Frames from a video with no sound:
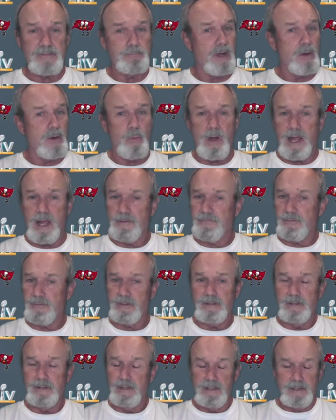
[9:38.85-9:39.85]
My wife
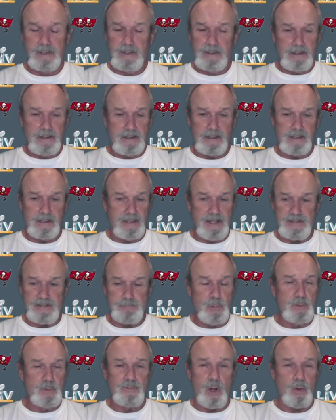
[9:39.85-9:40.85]
has
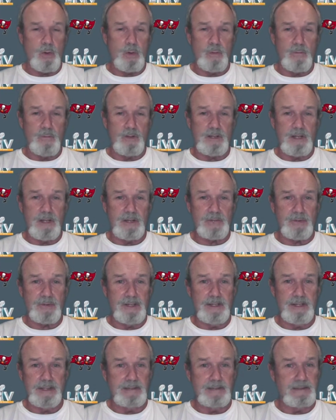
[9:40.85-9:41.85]
moved all over the
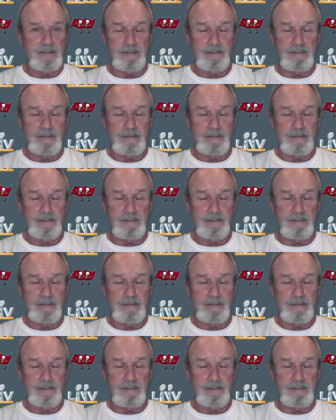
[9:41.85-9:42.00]
country